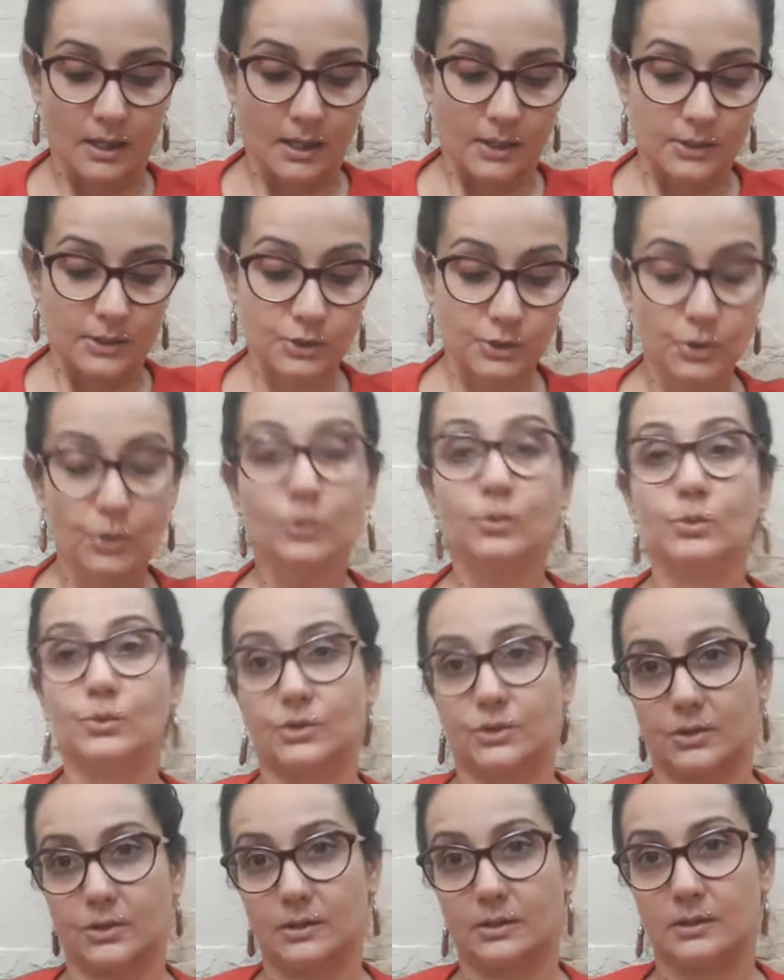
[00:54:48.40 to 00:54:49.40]
you
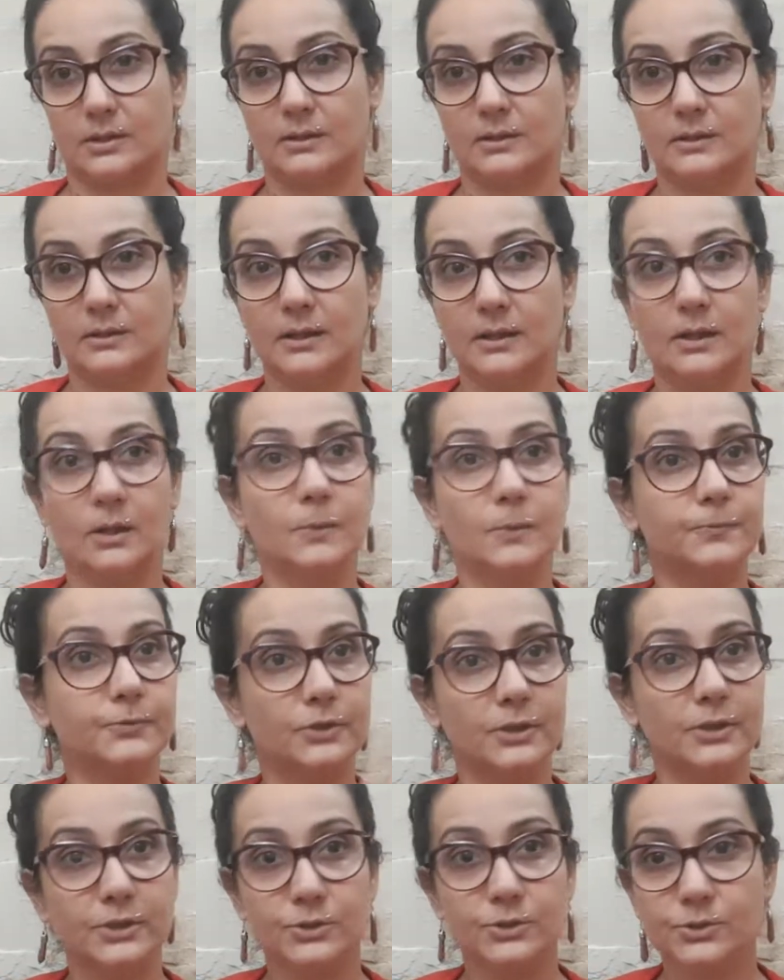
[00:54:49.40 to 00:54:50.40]
don't.
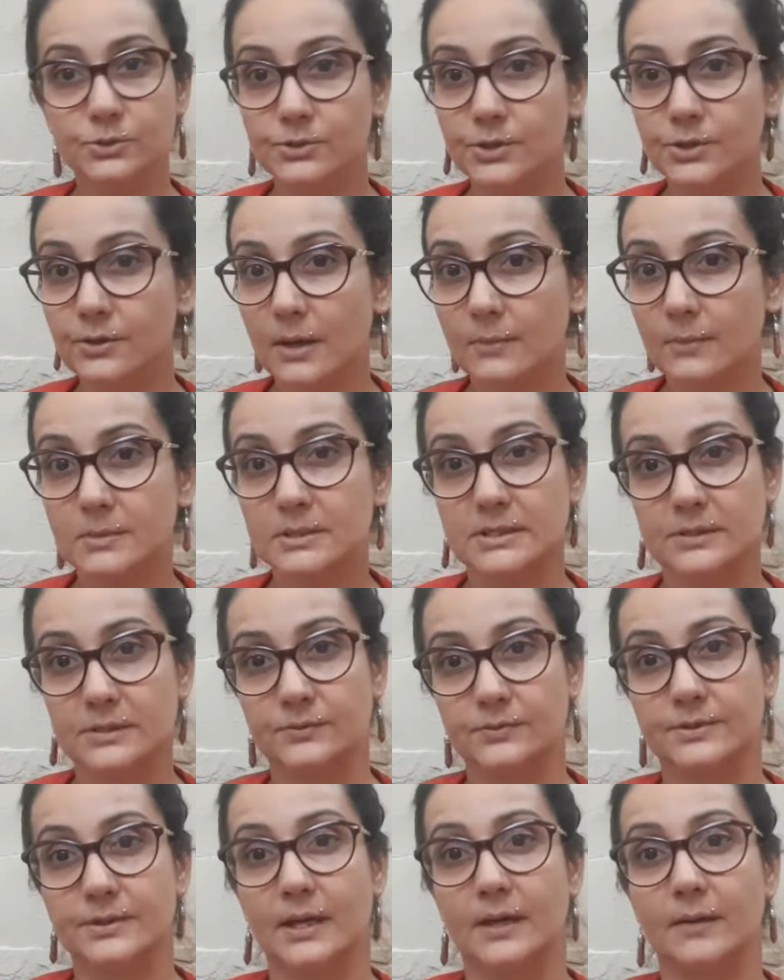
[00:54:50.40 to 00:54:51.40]
Hopefully, you do the remedy
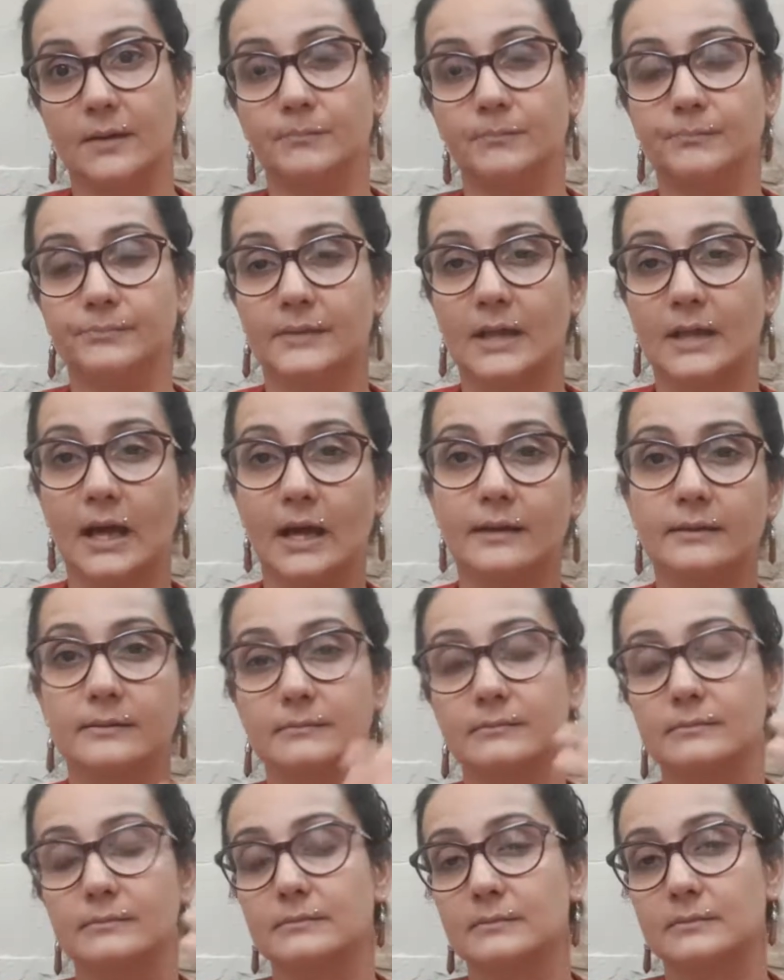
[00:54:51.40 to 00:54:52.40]
for them that
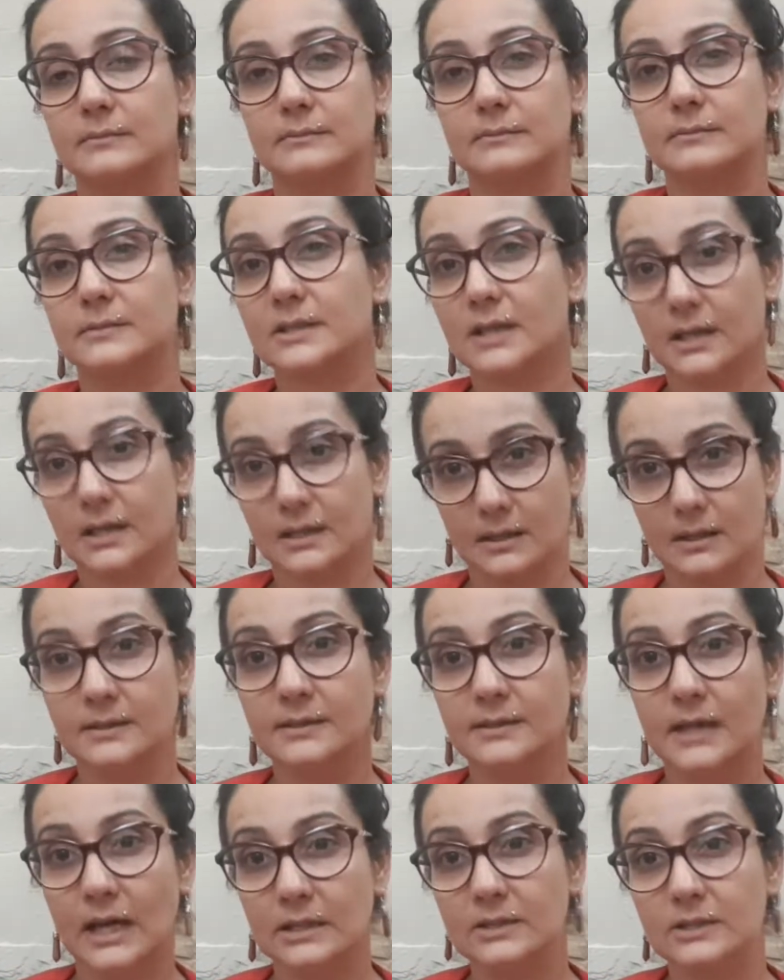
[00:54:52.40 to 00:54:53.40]

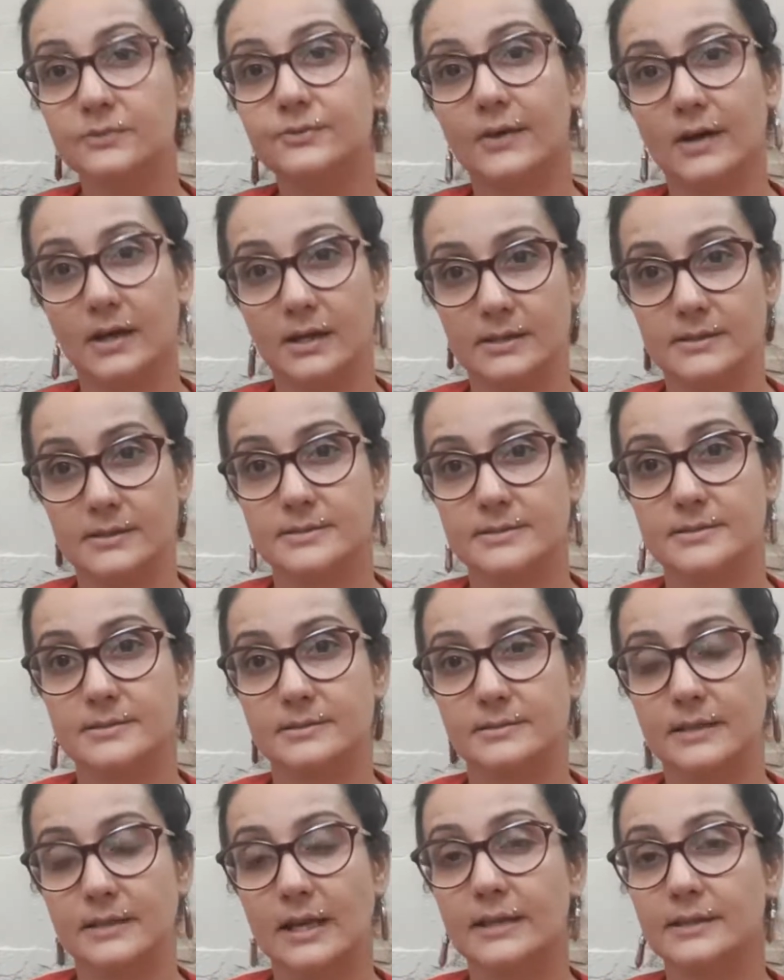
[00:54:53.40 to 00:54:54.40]
nullifies
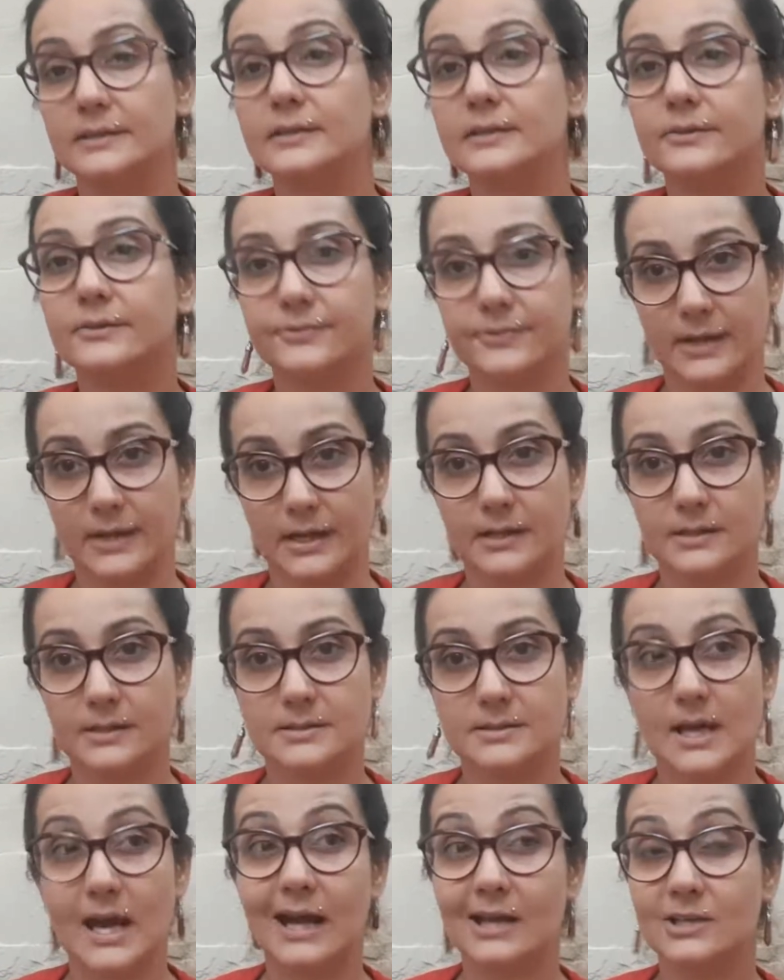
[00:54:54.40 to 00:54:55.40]
that ill effect.
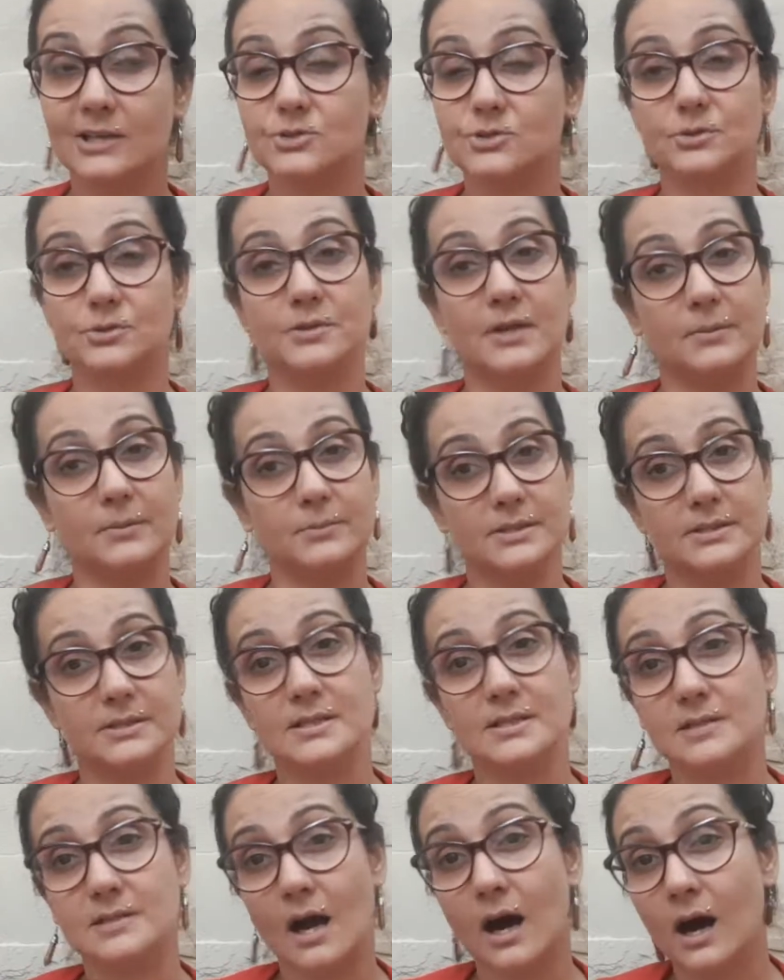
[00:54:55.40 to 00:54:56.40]
Astral
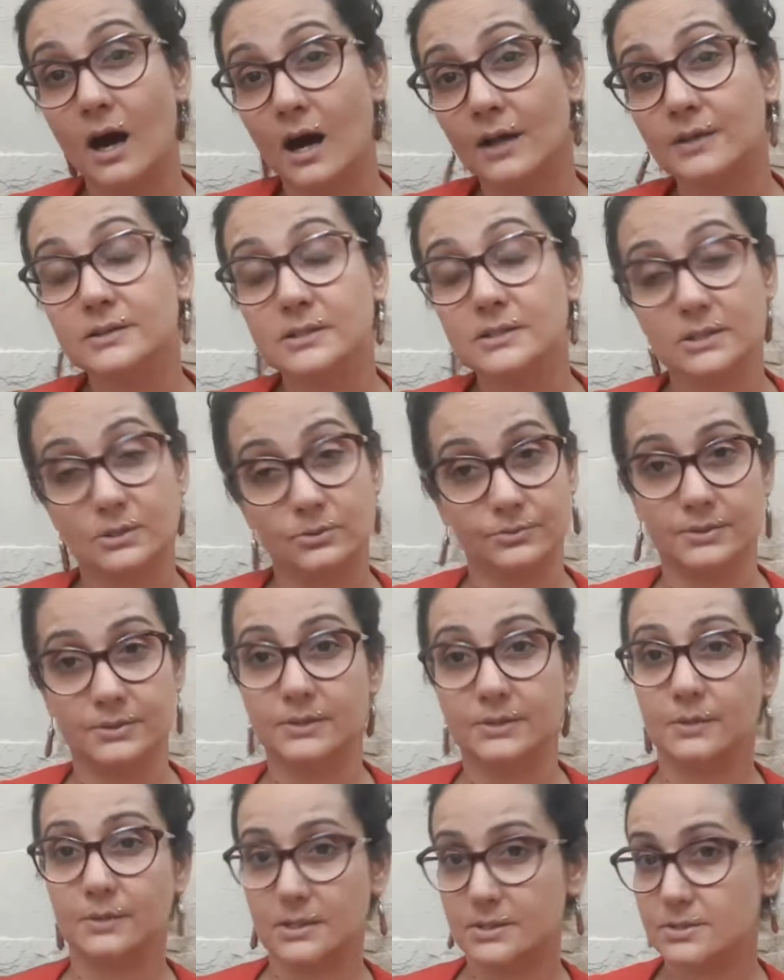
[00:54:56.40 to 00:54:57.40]
remedies are the
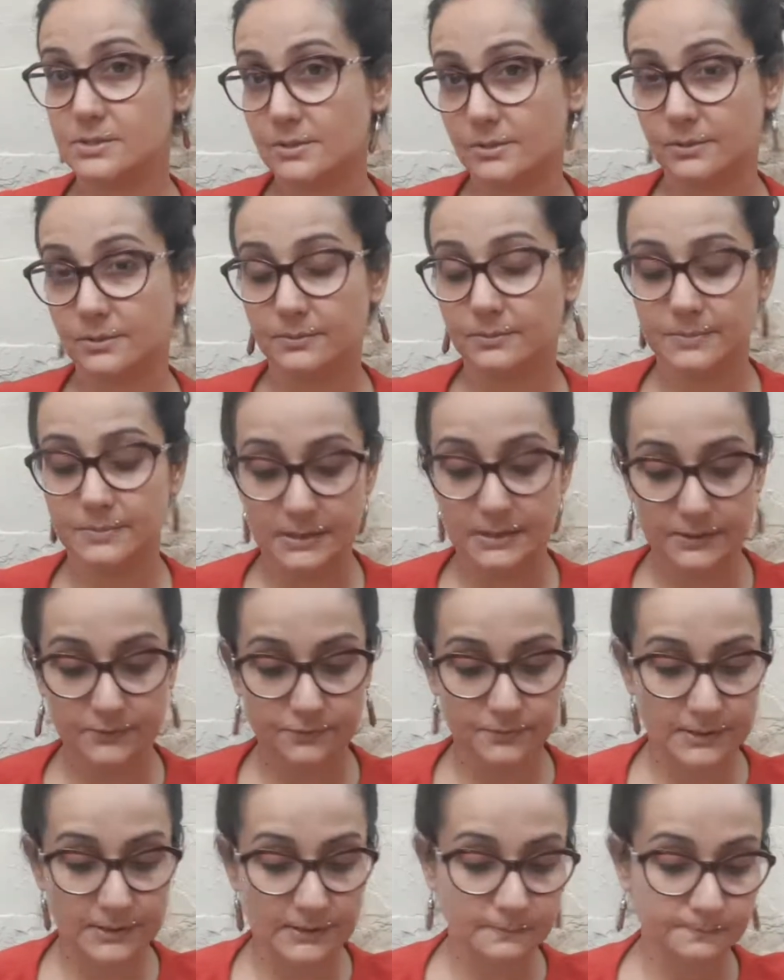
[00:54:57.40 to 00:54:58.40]
only way to go, believe
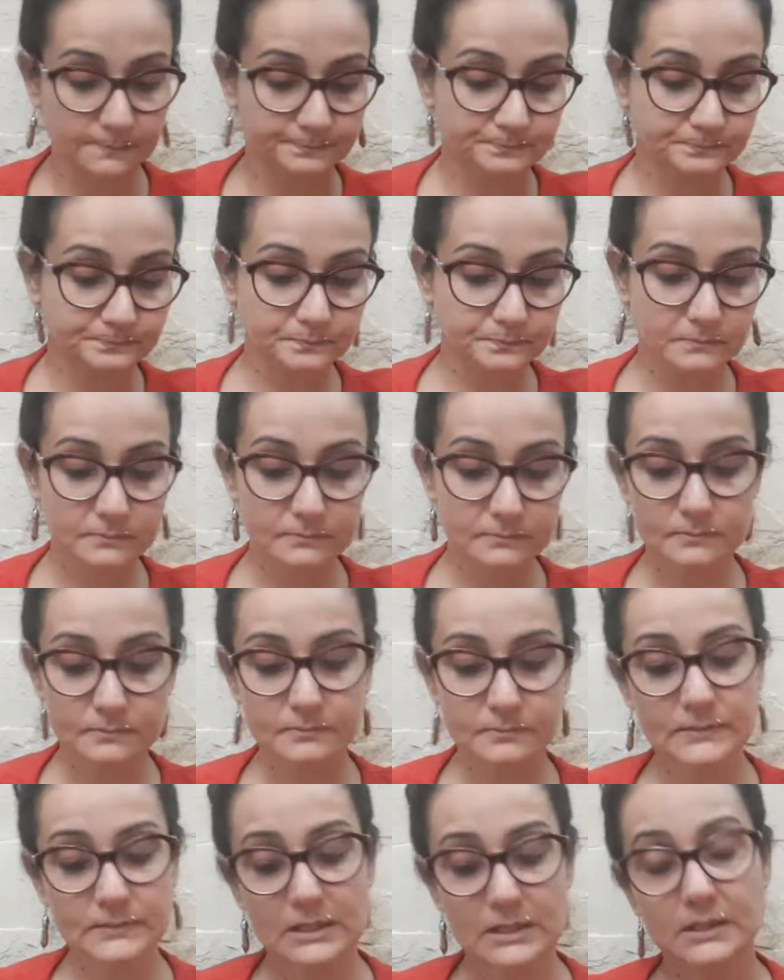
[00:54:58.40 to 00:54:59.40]
me.
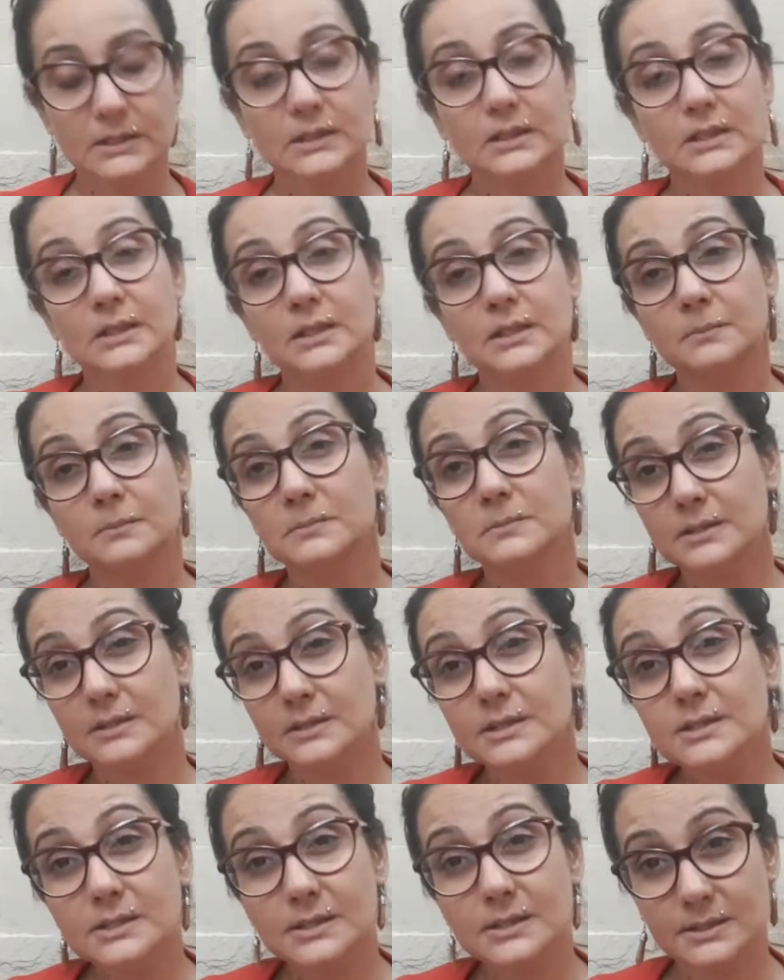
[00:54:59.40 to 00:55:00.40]

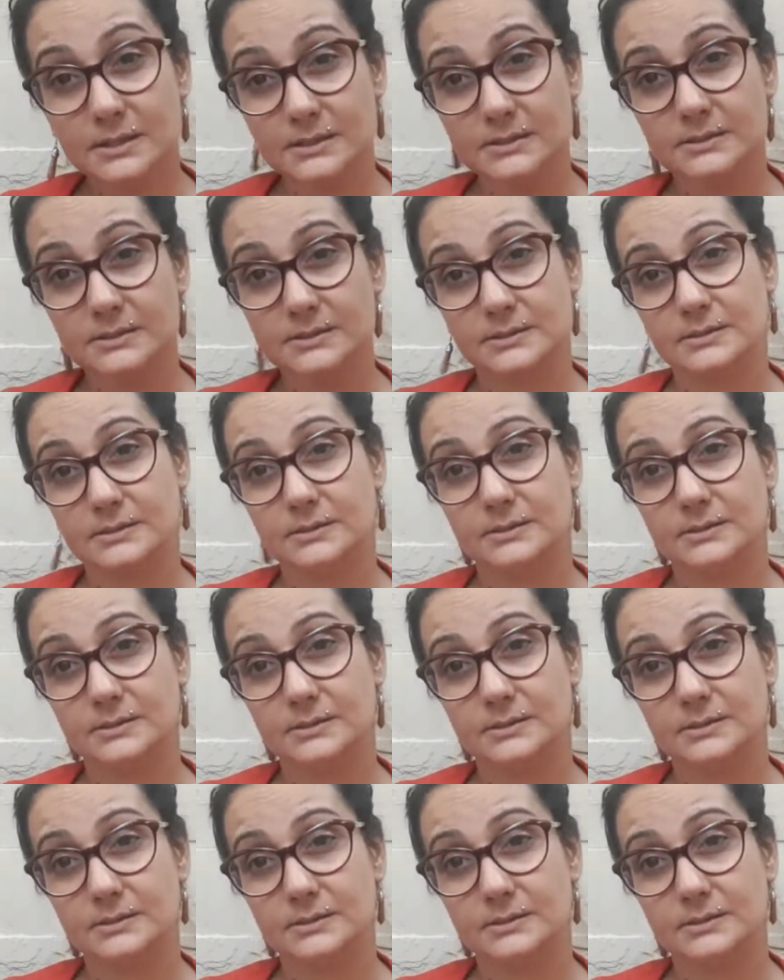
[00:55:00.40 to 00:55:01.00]
Murders,